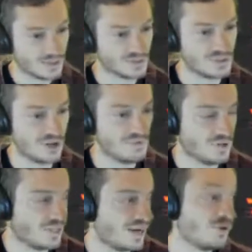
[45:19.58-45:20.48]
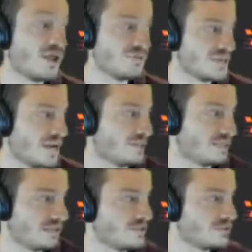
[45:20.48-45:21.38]
stuff here that I don't have time to
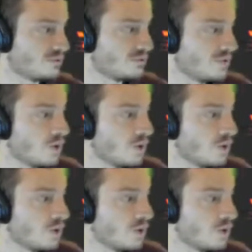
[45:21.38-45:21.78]
get into.